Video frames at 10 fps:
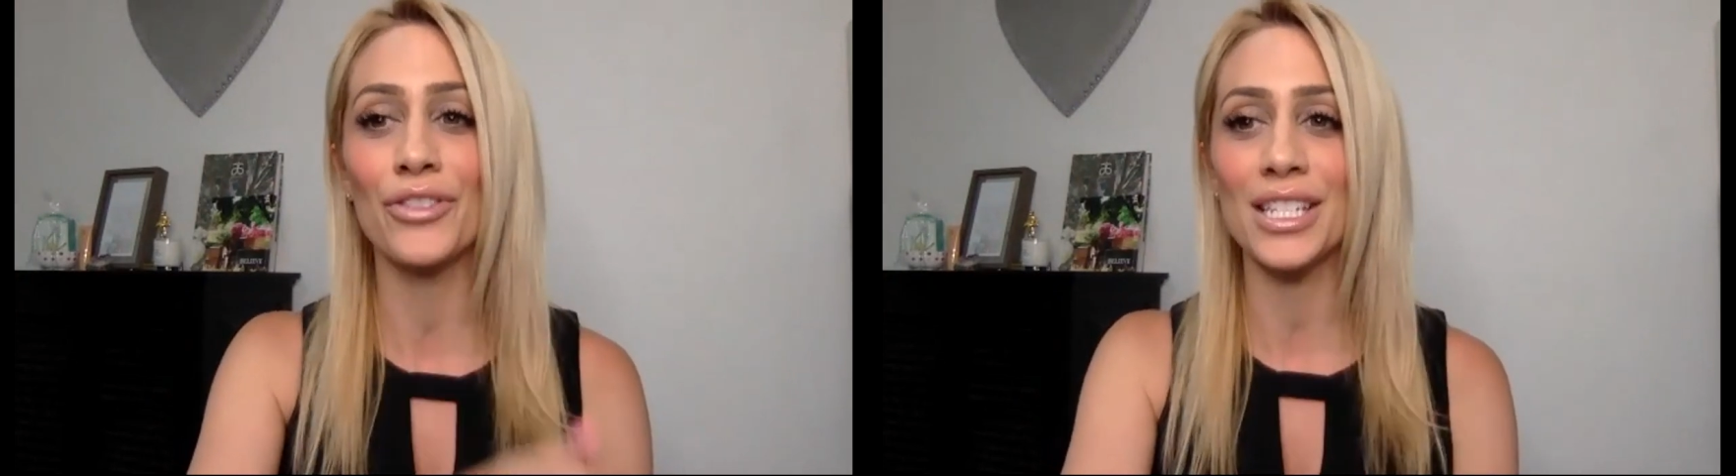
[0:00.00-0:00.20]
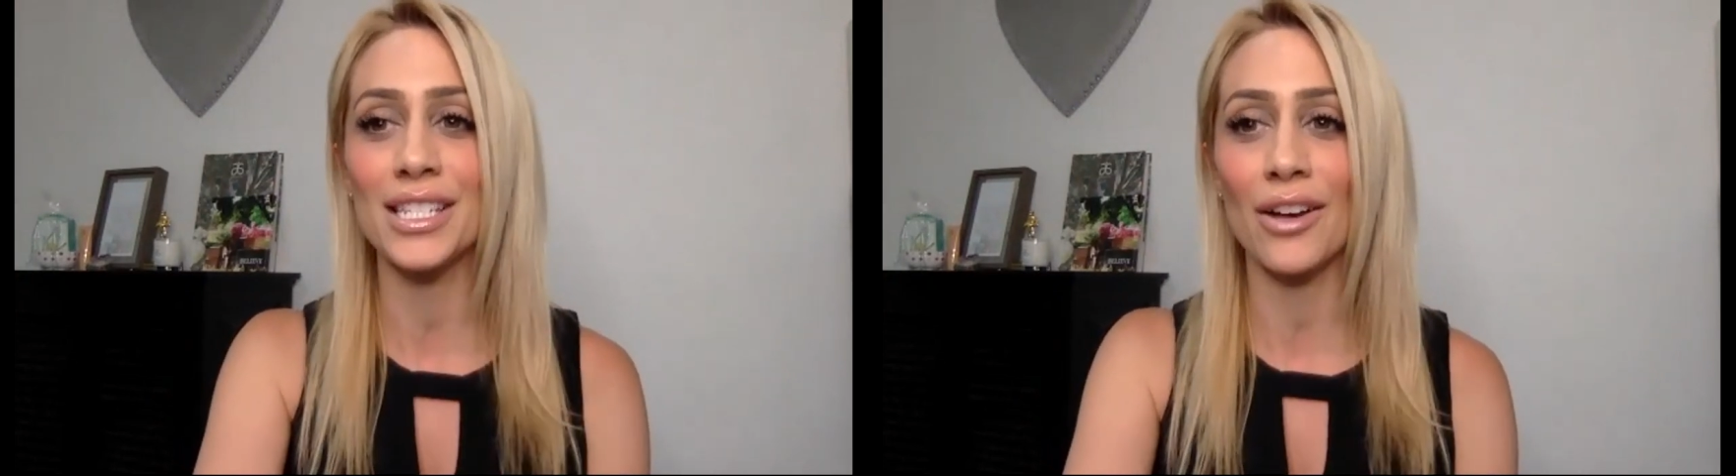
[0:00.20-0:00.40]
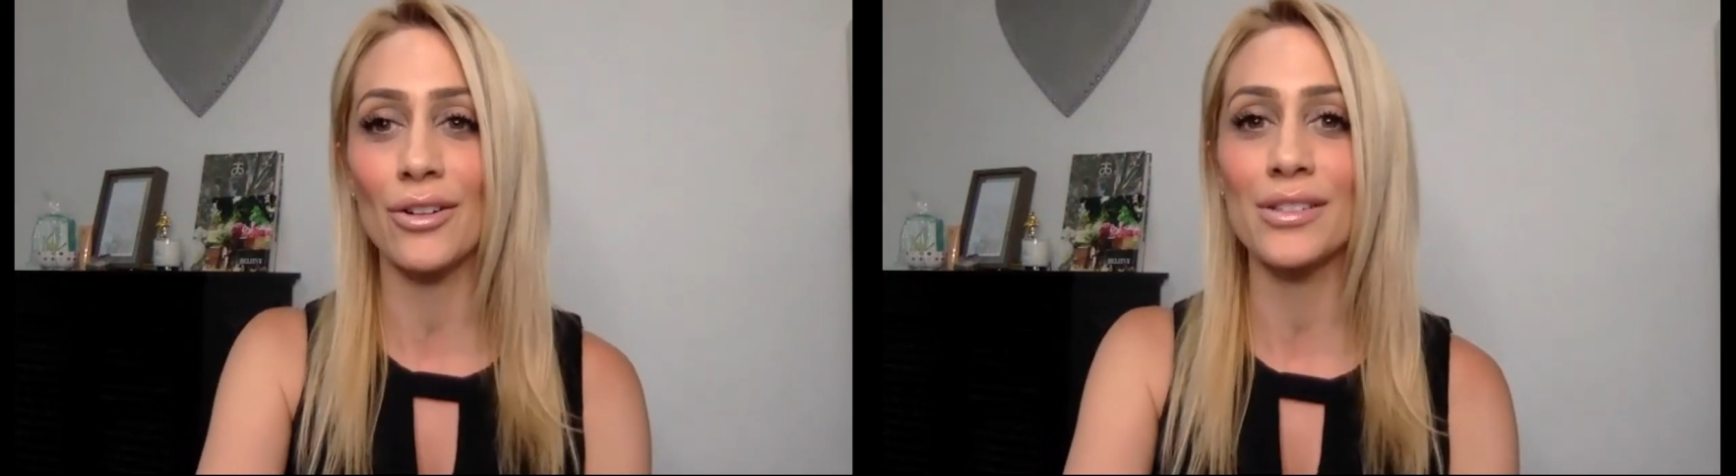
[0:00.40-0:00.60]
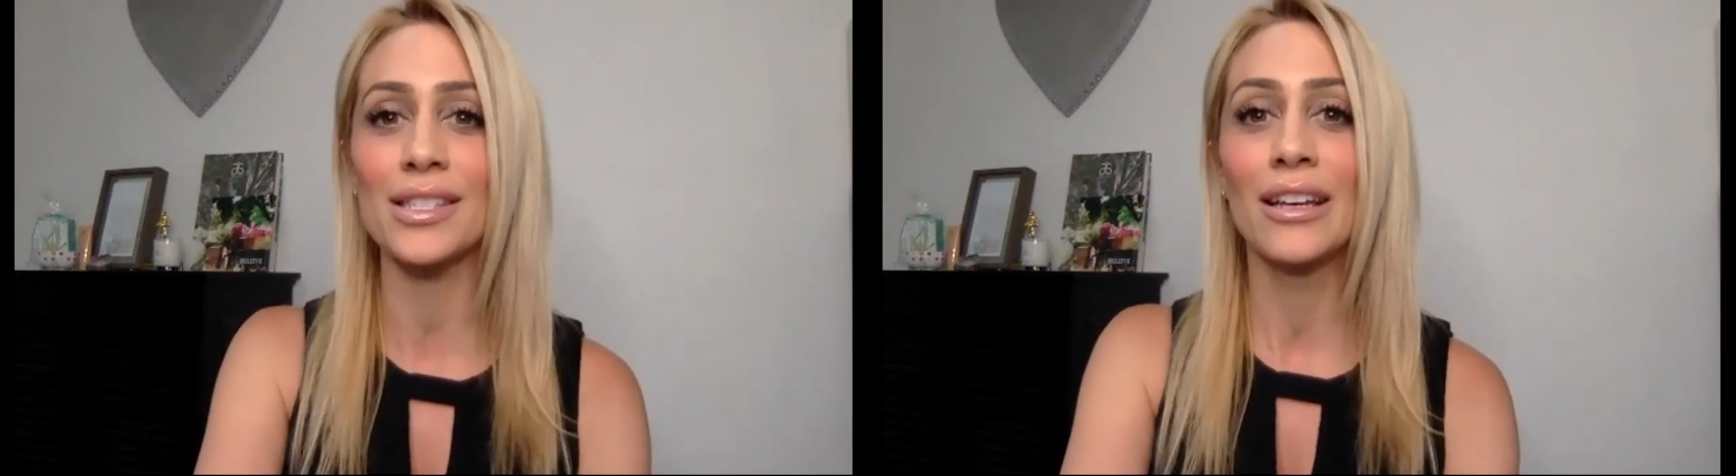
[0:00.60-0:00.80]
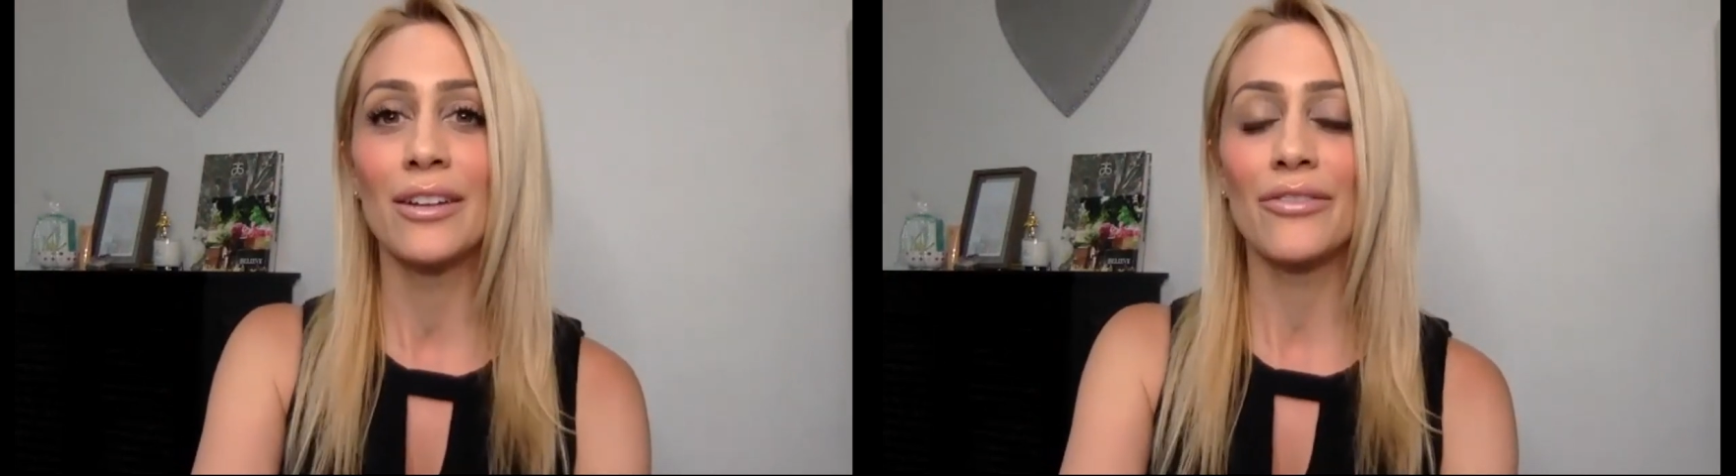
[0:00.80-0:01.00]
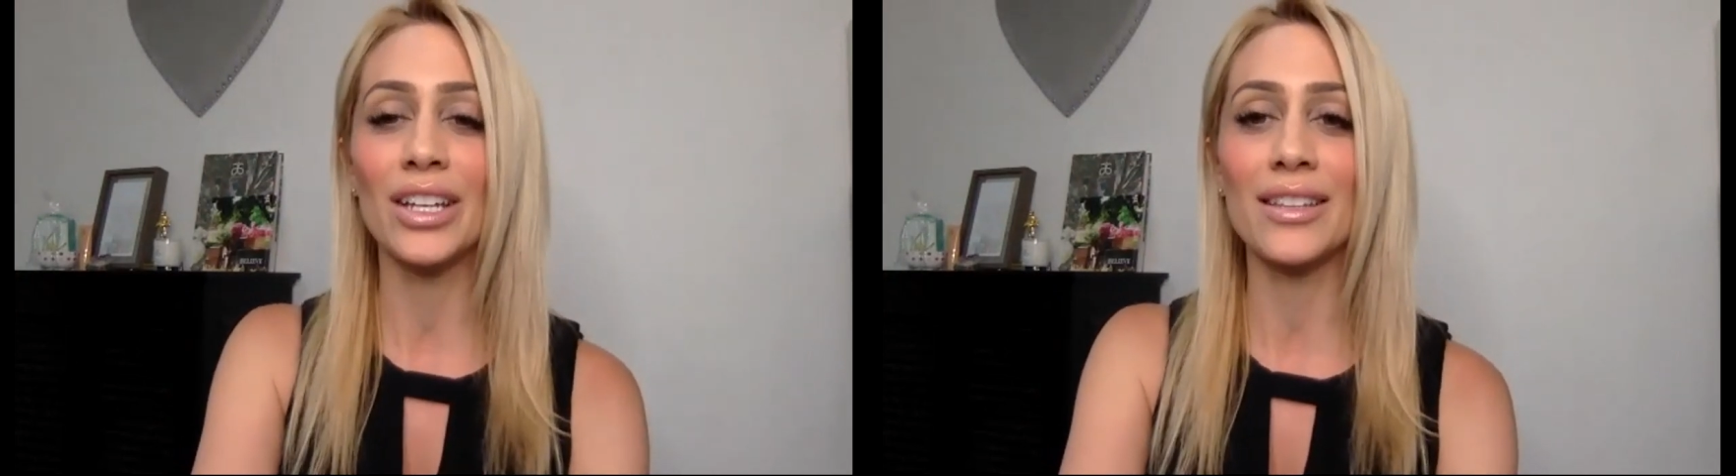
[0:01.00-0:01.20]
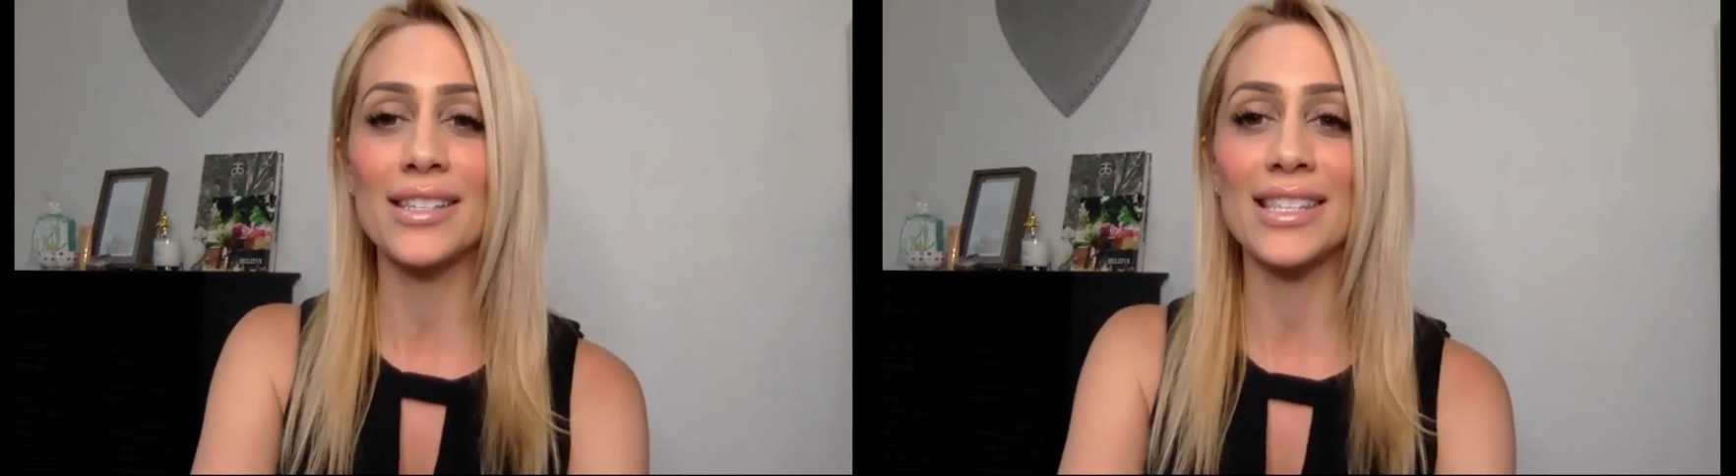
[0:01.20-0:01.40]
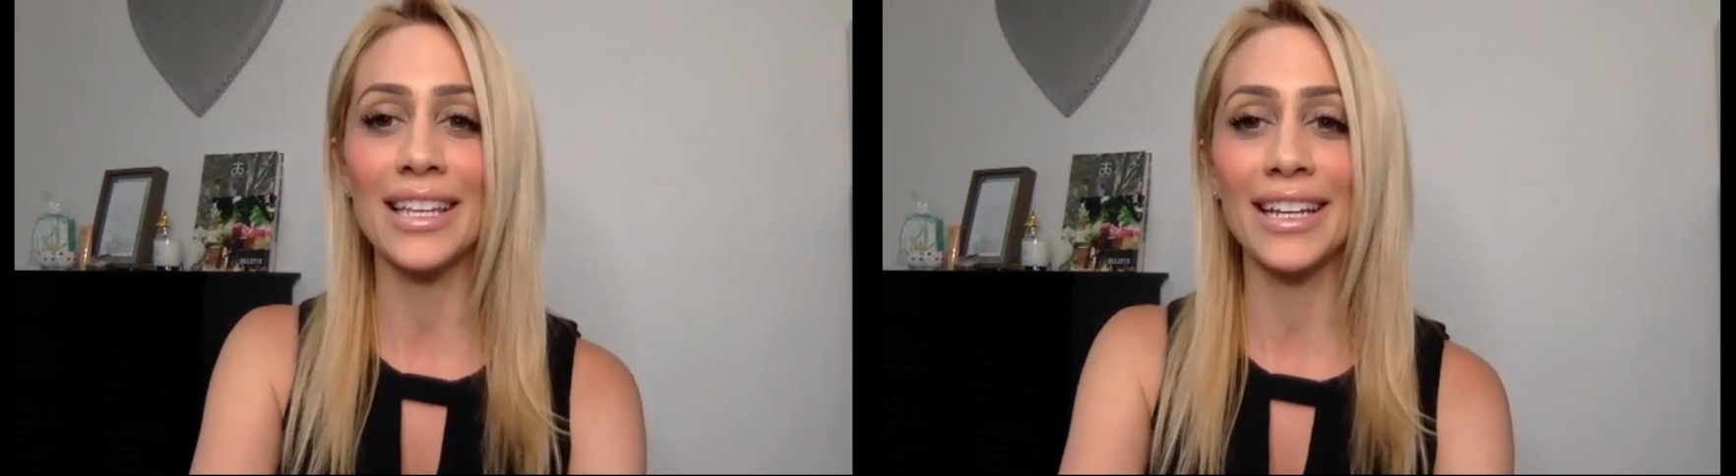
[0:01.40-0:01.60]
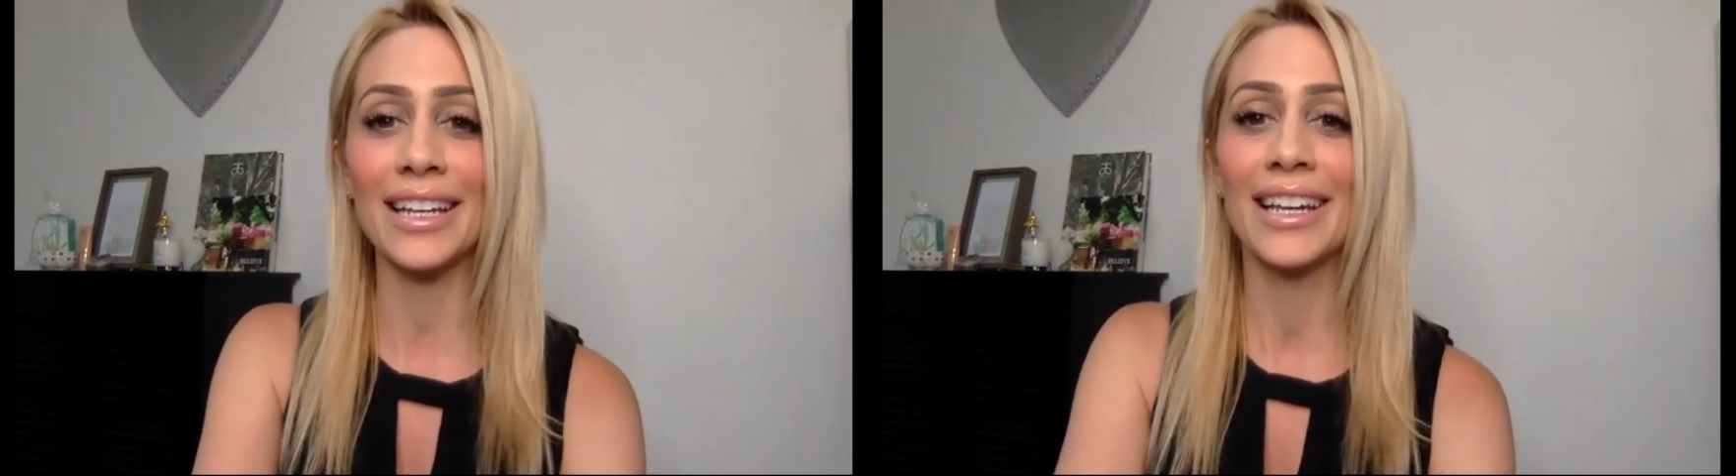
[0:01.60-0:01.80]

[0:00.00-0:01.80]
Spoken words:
details via this link.